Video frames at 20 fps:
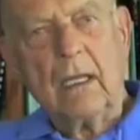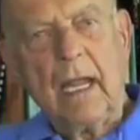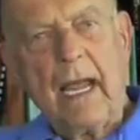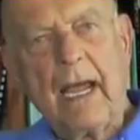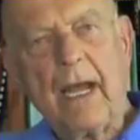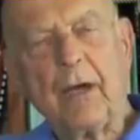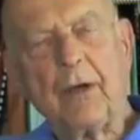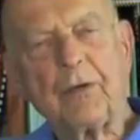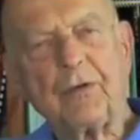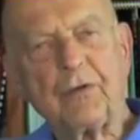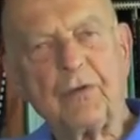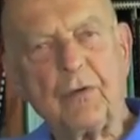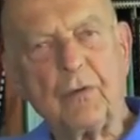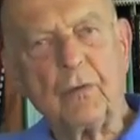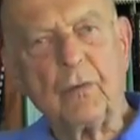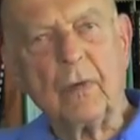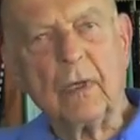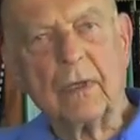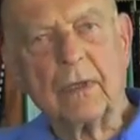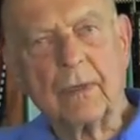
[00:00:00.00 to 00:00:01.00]
how
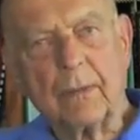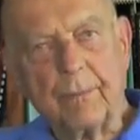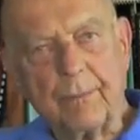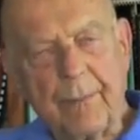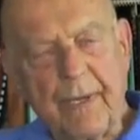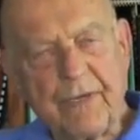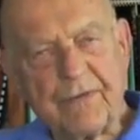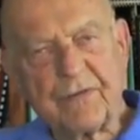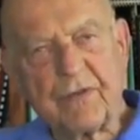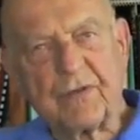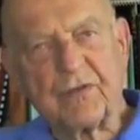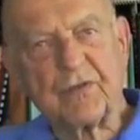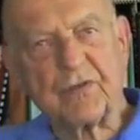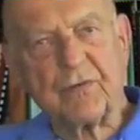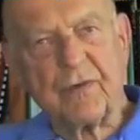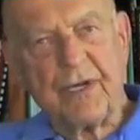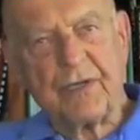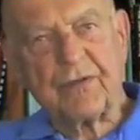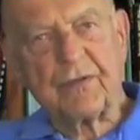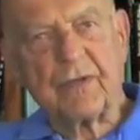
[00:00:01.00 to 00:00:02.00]
to best
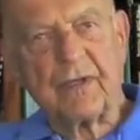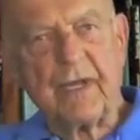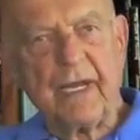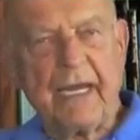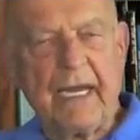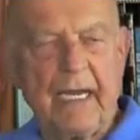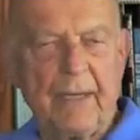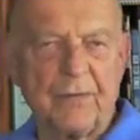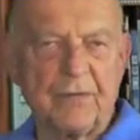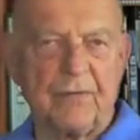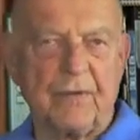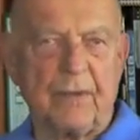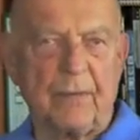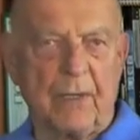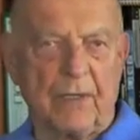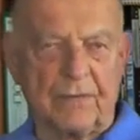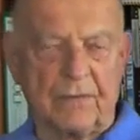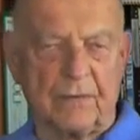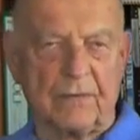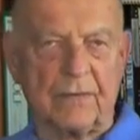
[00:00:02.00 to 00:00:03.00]
stretch the hamstring
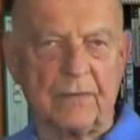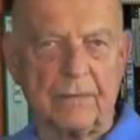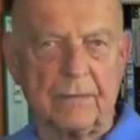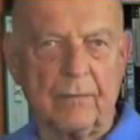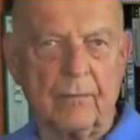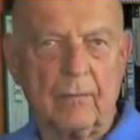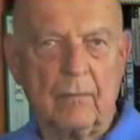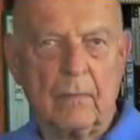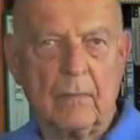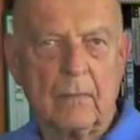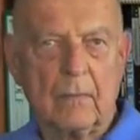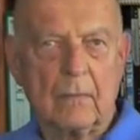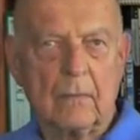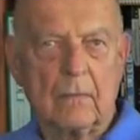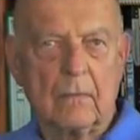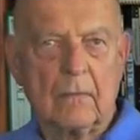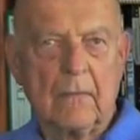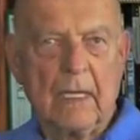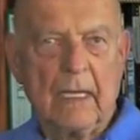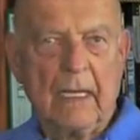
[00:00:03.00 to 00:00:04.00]
muscles.
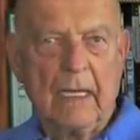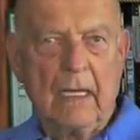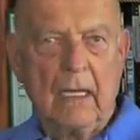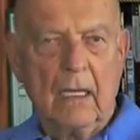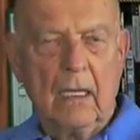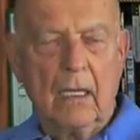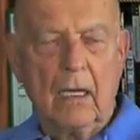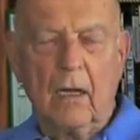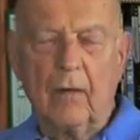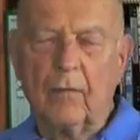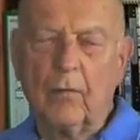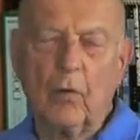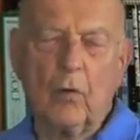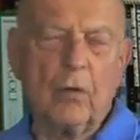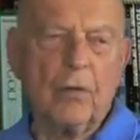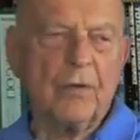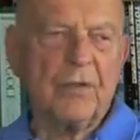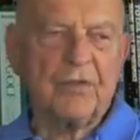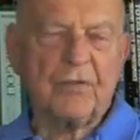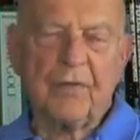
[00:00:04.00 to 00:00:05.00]
Of
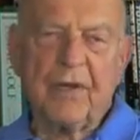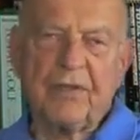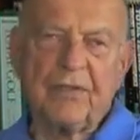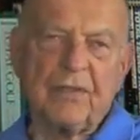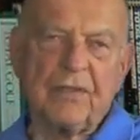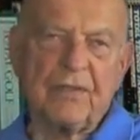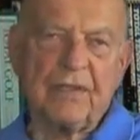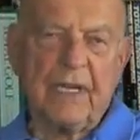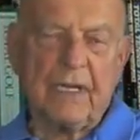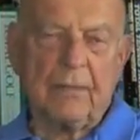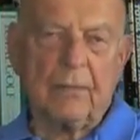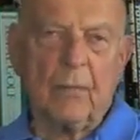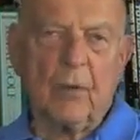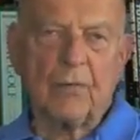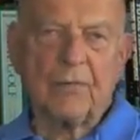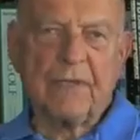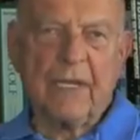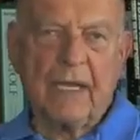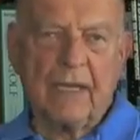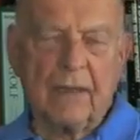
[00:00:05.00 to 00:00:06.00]
all the stretches that
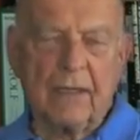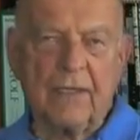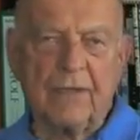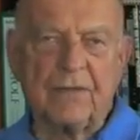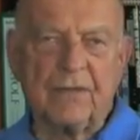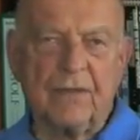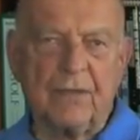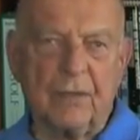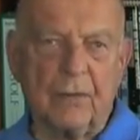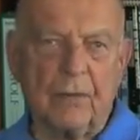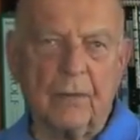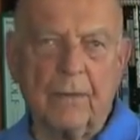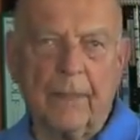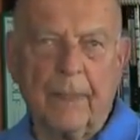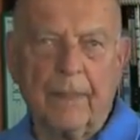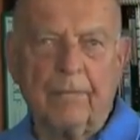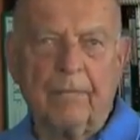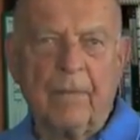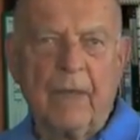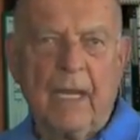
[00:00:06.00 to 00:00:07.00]
most athletes do,
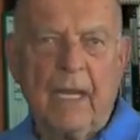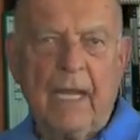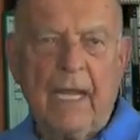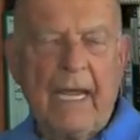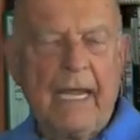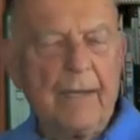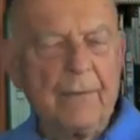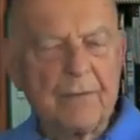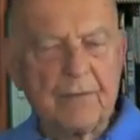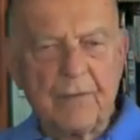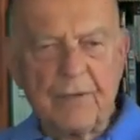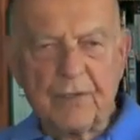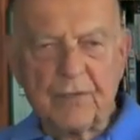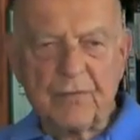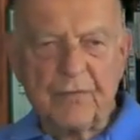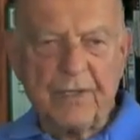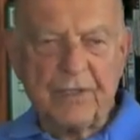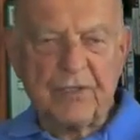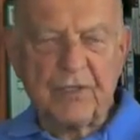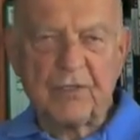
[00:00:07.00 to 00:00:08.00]
hamstring
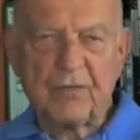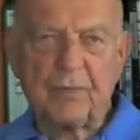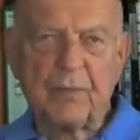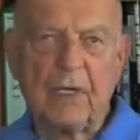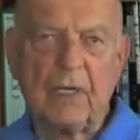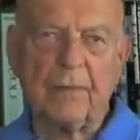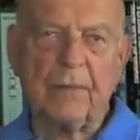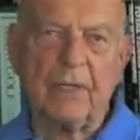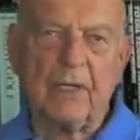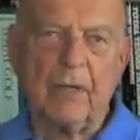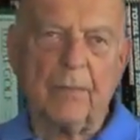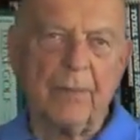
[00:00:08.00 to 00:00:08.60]
stretches probably